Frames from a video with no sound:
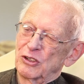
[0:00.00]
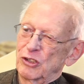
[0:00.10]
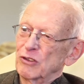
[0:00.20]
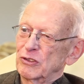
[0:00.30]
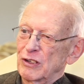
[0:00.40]

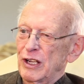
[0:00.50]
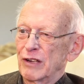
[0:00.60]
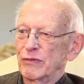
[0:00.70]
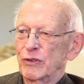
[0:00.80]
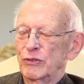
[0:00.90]
shelter
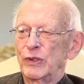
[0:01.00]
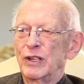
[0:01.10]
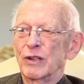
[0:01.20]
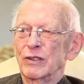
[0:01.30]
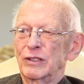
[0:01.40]
half with three
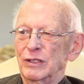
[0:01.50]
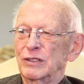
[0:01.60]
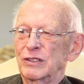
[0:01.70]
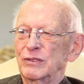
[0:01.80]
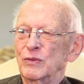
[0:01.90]
other
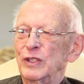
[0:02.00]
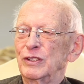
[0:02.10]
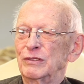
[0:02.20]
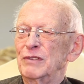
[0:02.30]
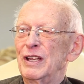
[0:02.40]
kids, and we
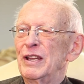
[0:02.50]
had